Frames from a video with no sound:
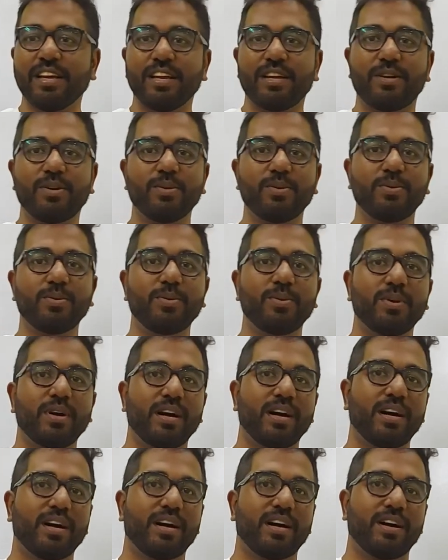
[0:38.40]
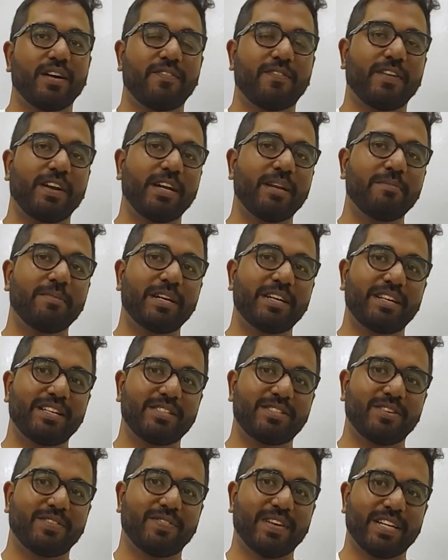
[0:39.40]
to
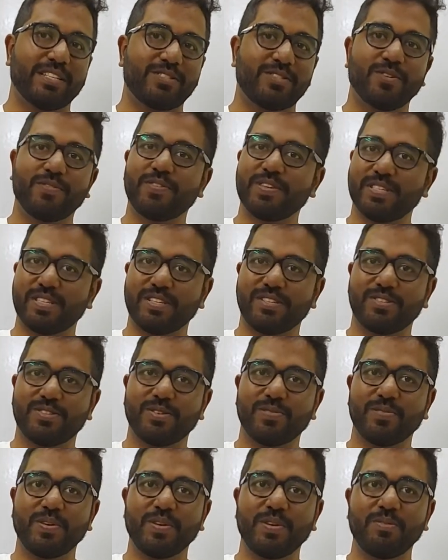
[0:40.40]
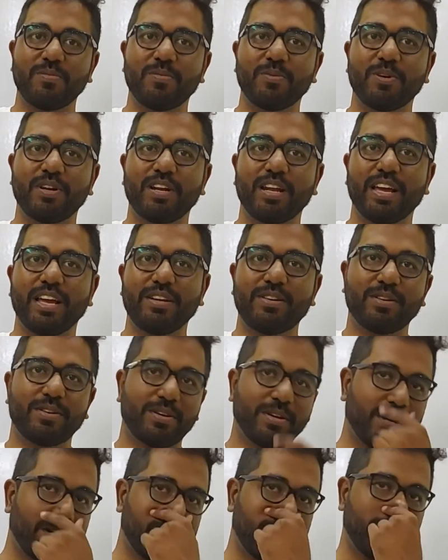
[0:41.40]
fundamentals of astrophysics. So we would like to
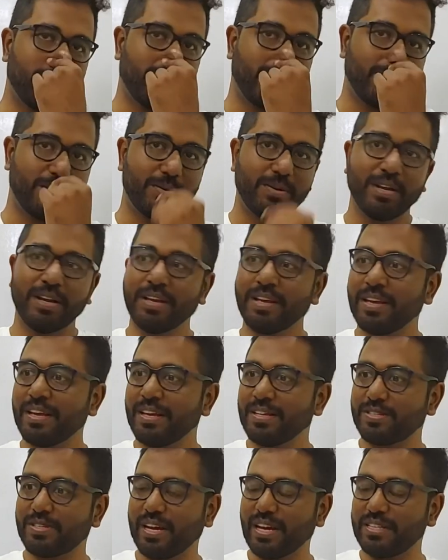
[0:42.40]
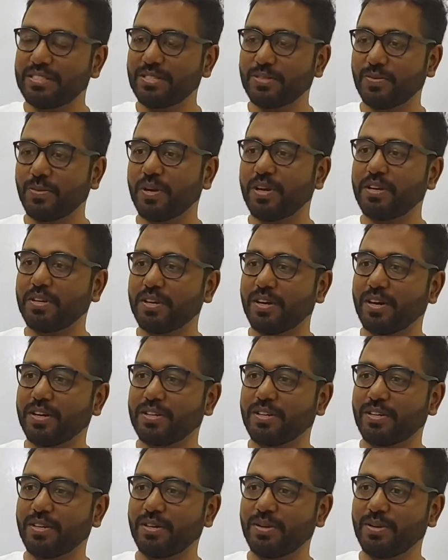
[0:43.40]
talk about, so I just want to
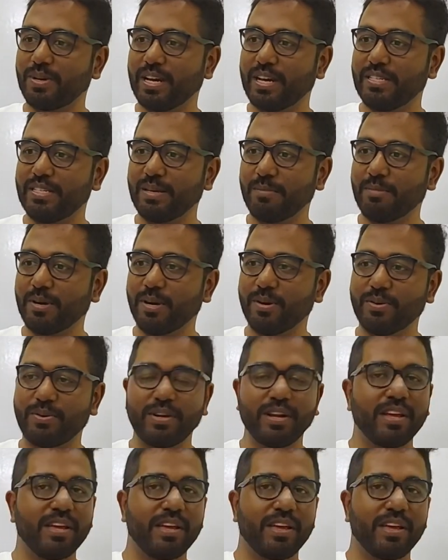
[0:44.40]
talk to you guys about